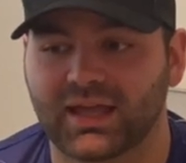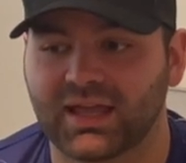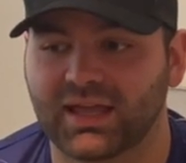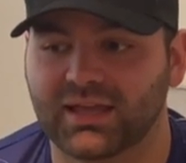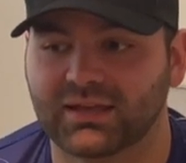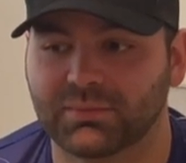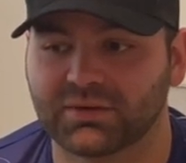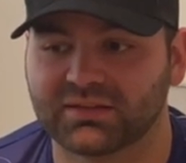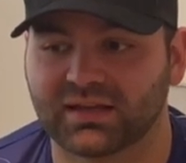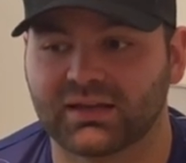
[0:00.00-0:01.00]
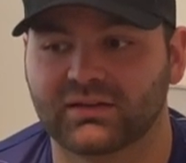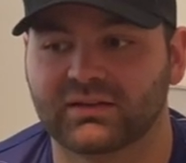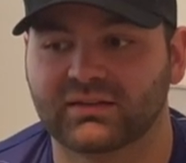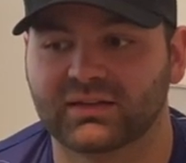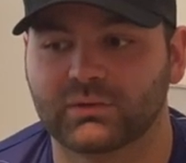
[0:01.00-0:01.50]
and I'm excited
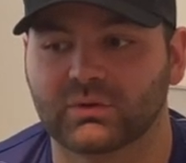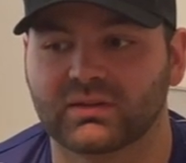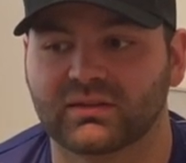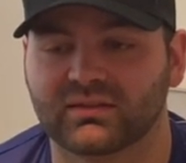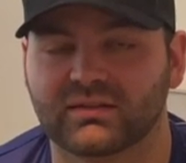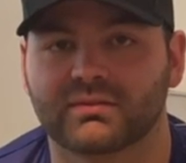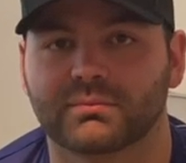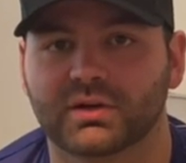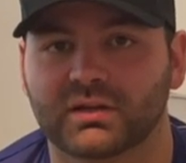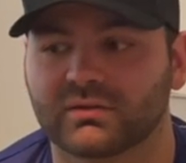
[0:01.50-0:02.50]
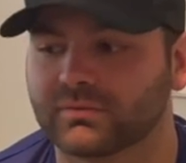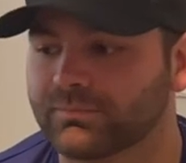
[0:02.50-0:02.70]
to see what this season brings.